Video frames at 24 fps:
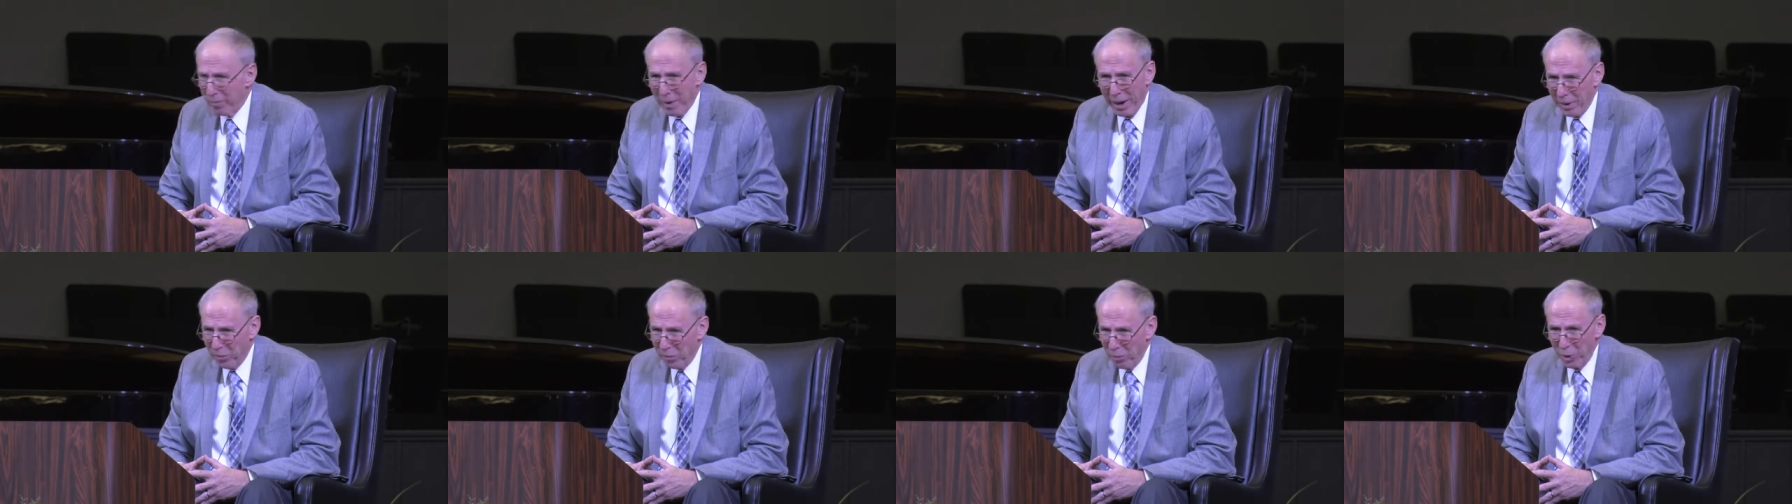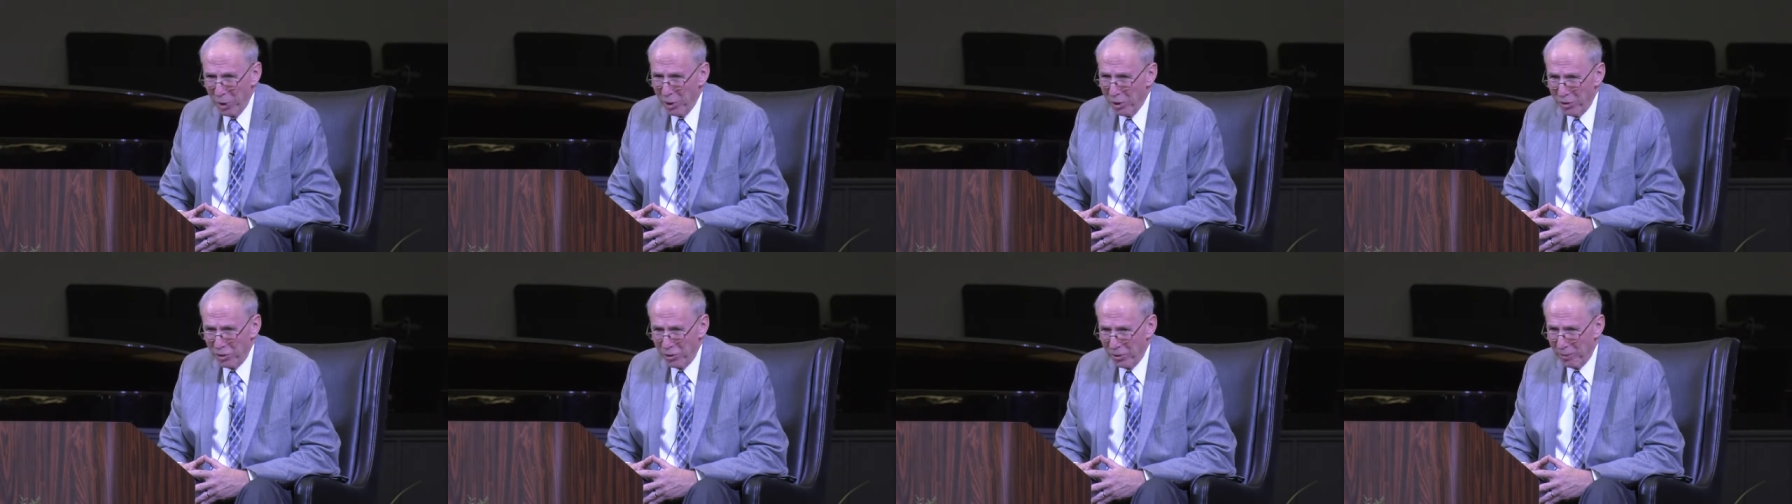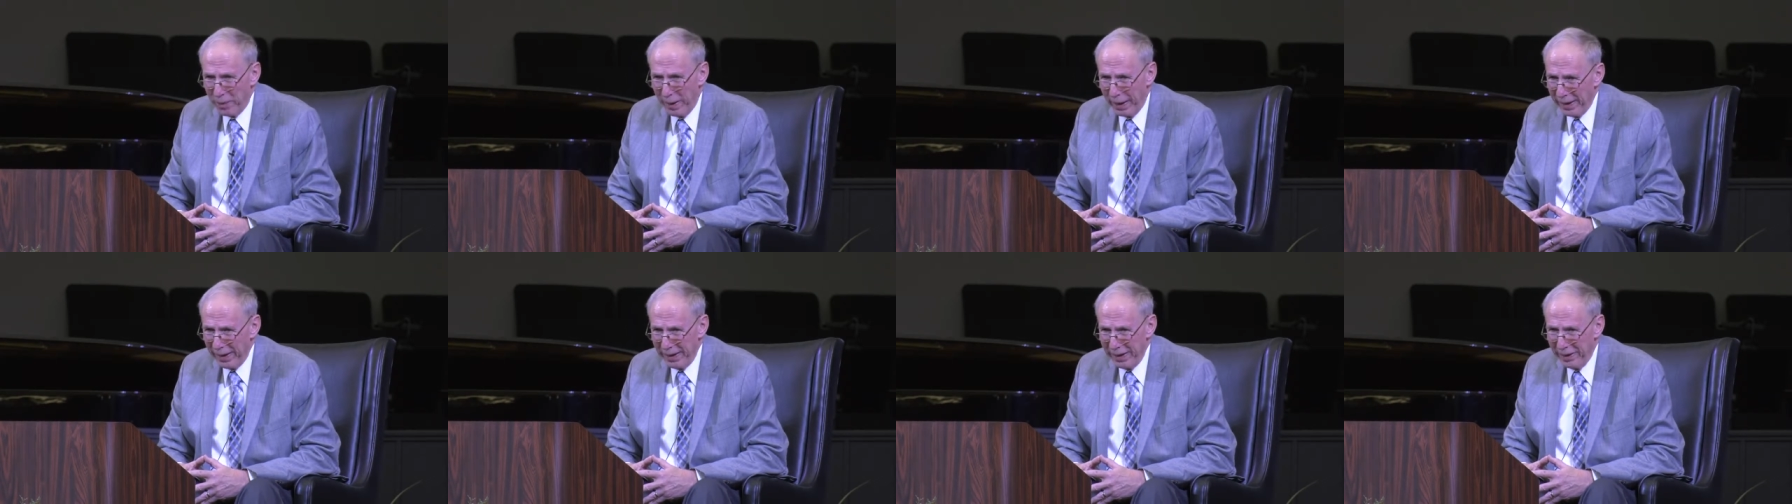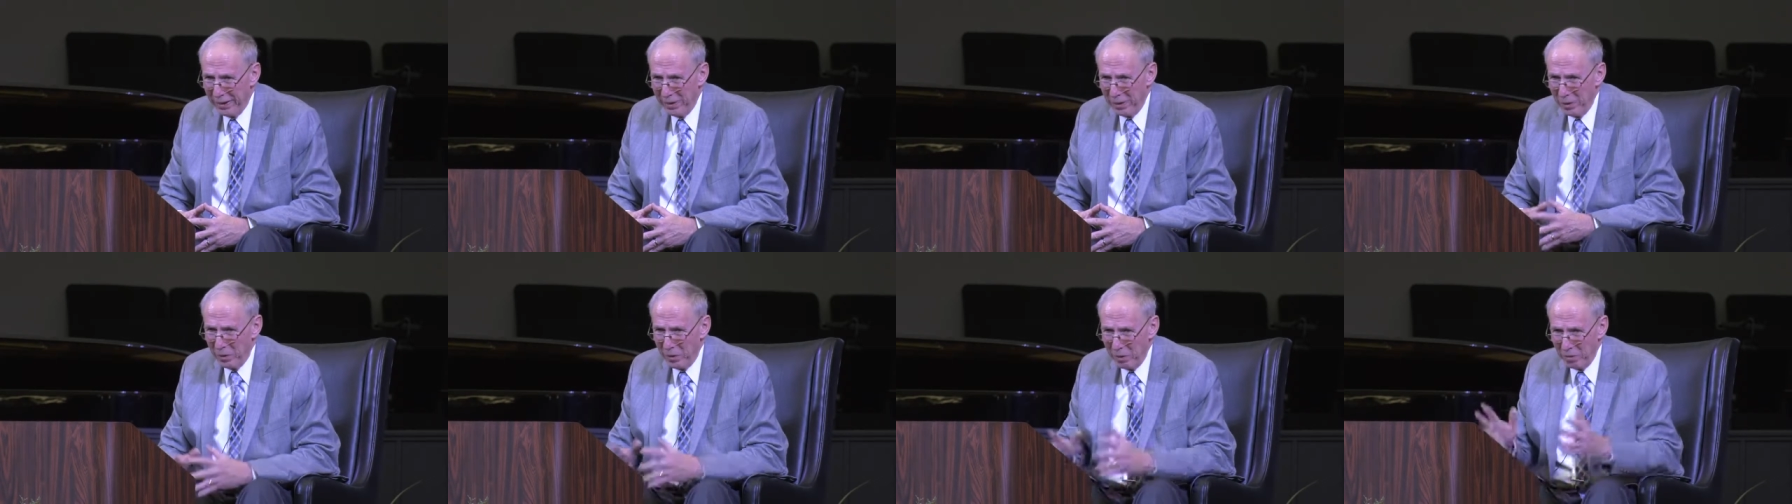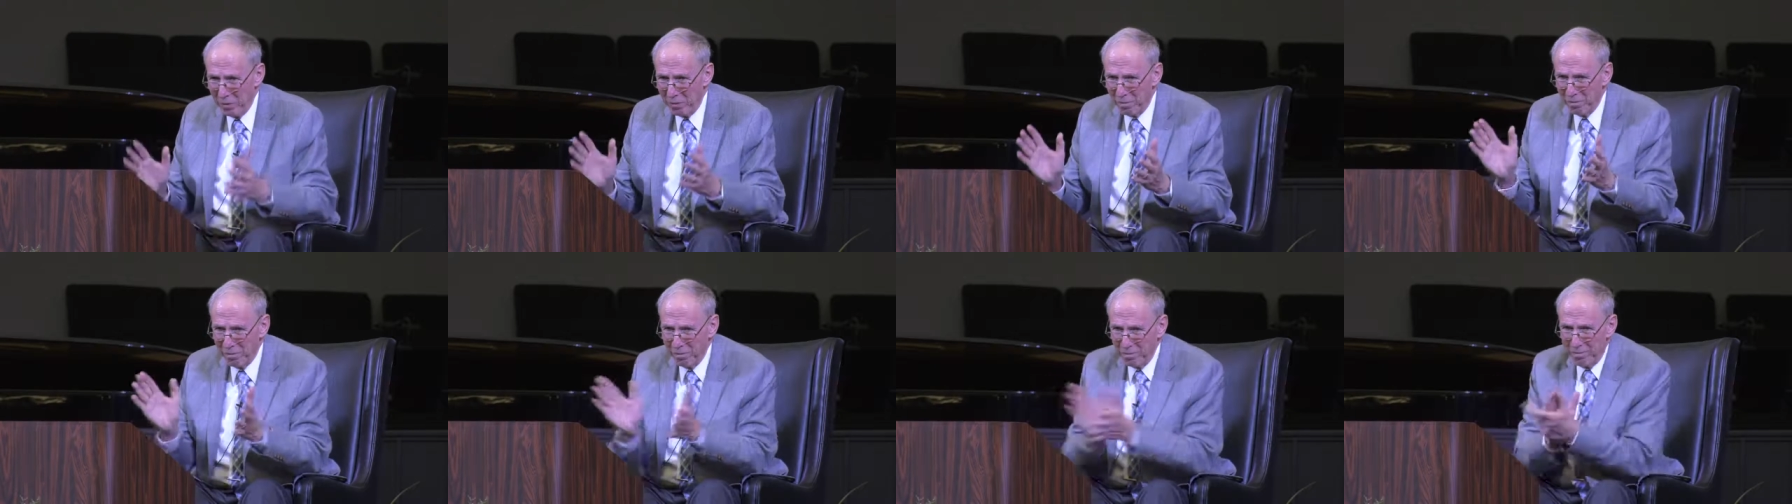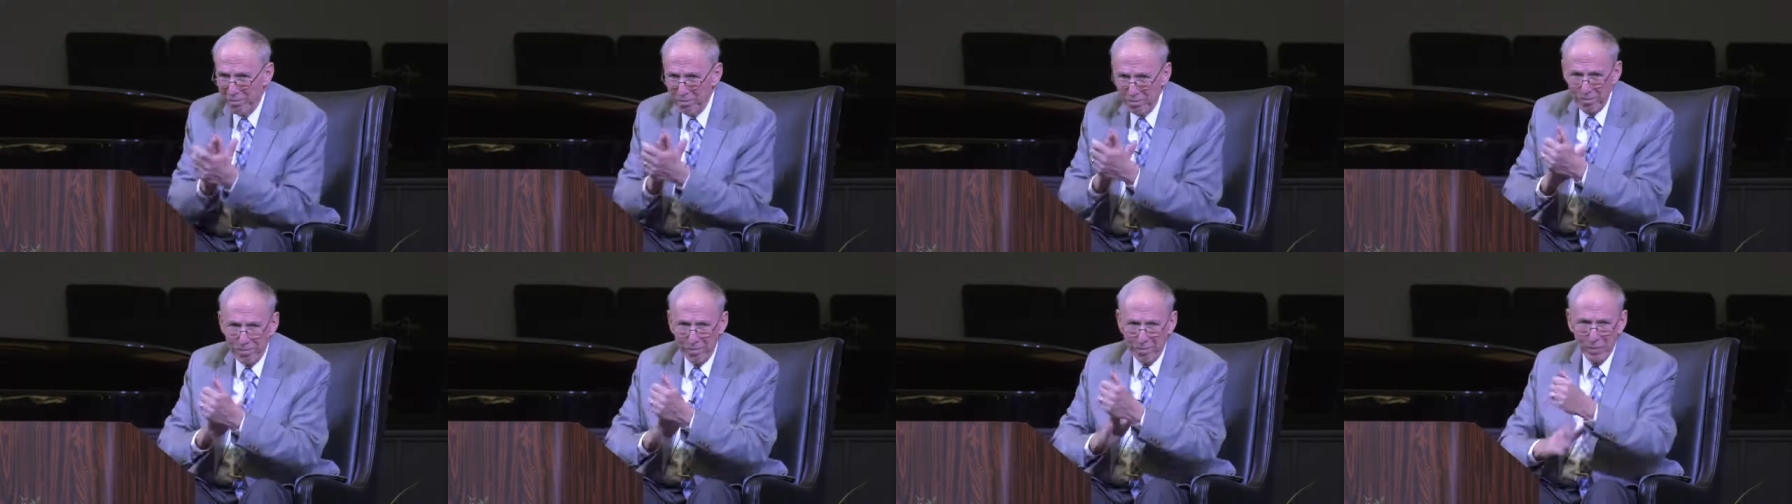my words abide in you,
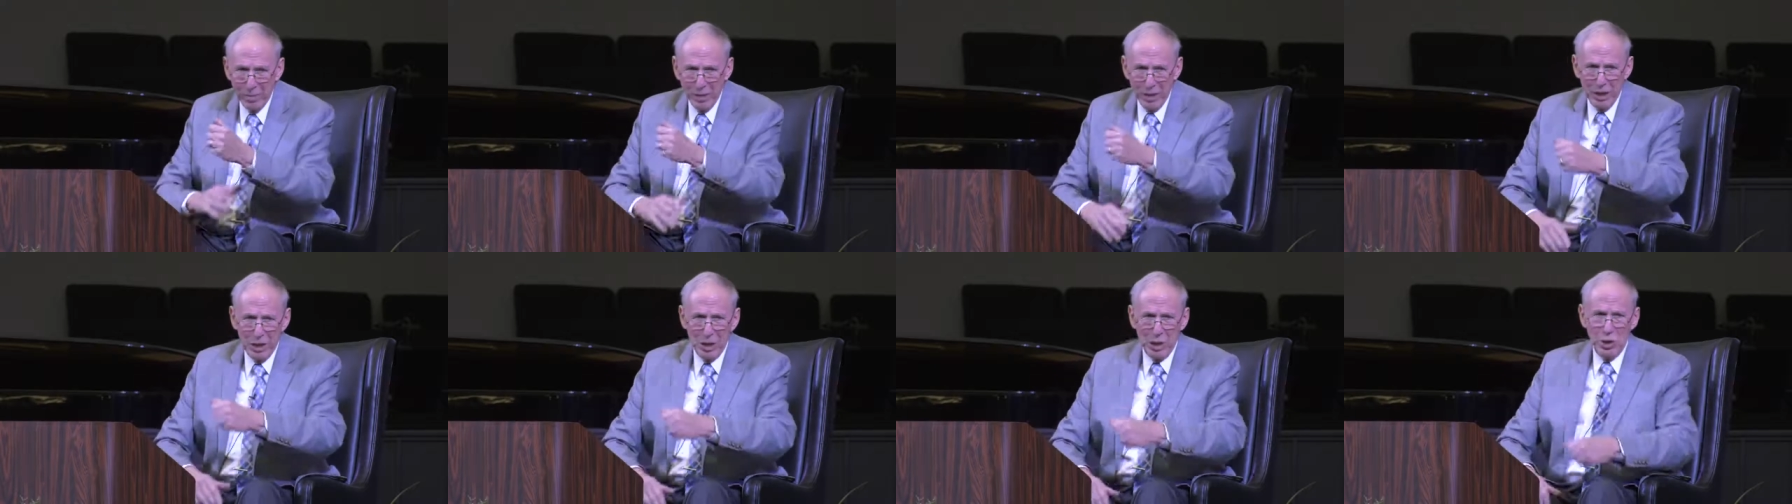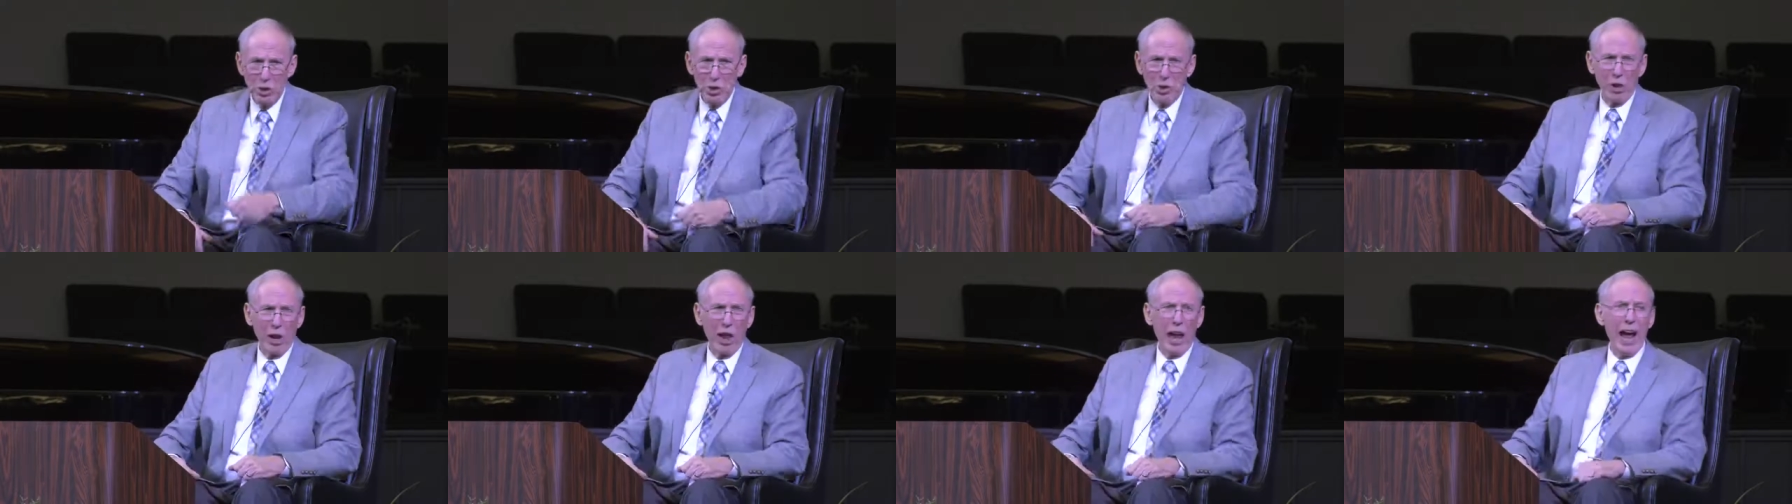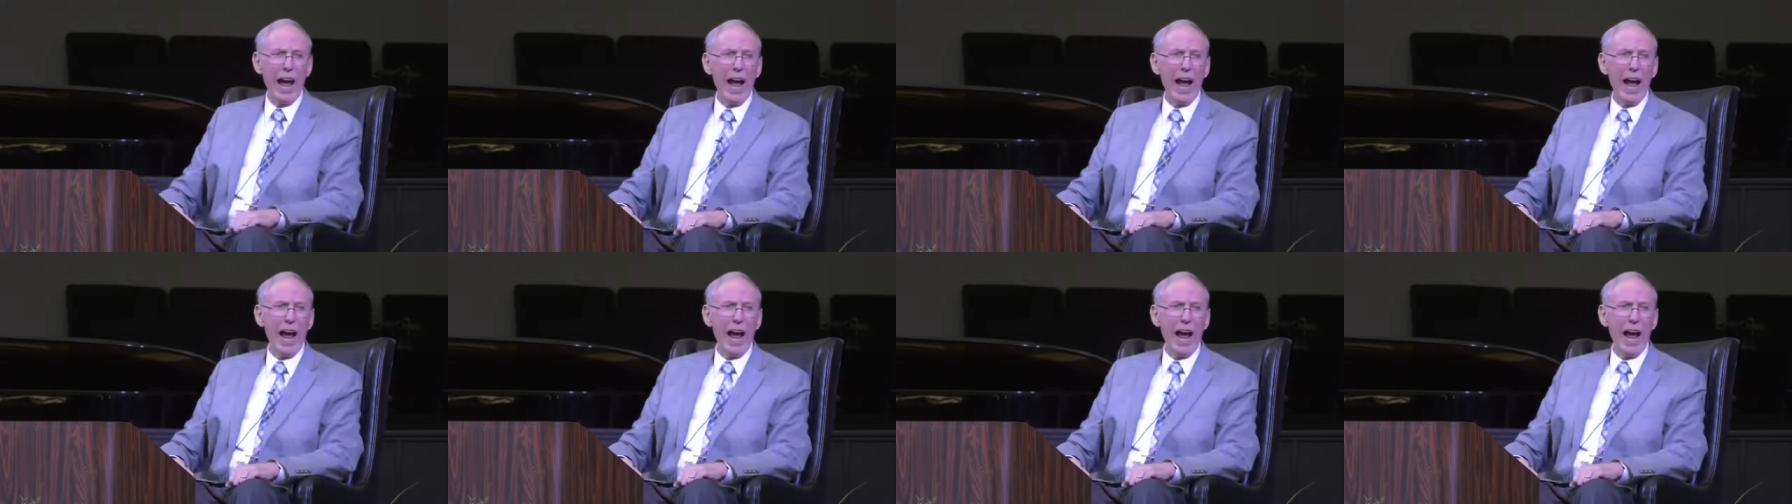you'll